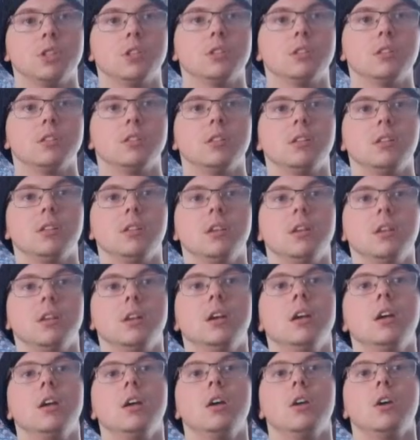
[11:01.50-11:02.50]
is a
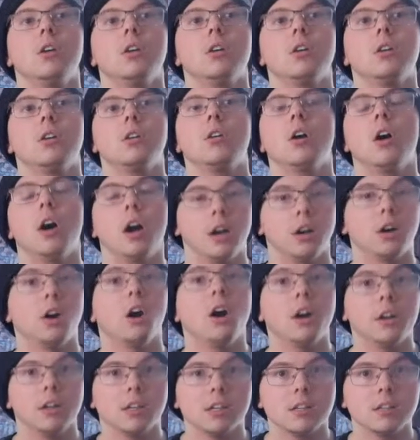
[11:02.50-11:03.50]

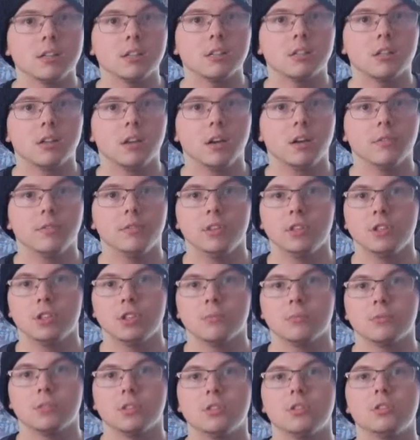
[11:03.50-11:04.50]
goddess of the
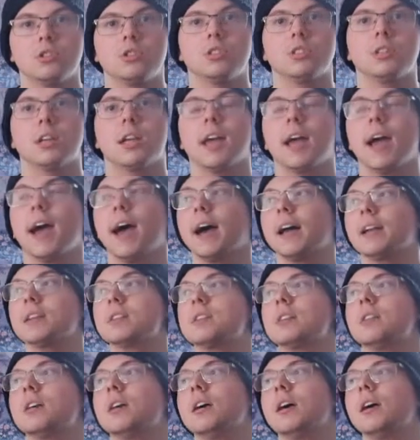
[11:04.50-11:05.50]
Egyptians. She's a cat,
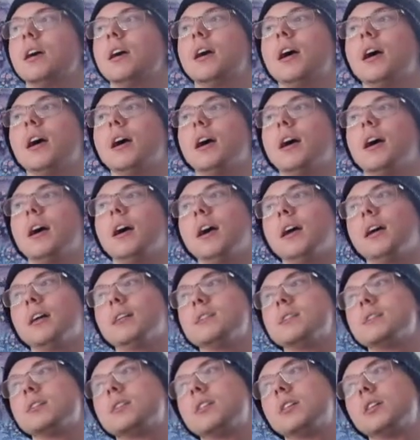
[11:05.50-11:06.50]

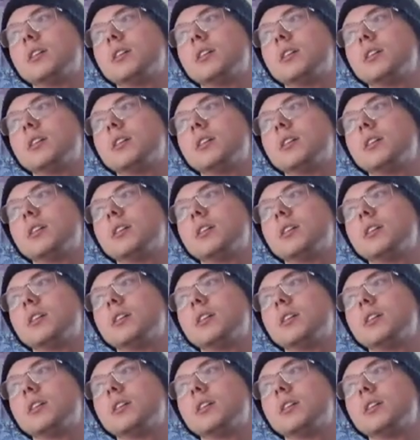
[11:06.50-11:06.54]
and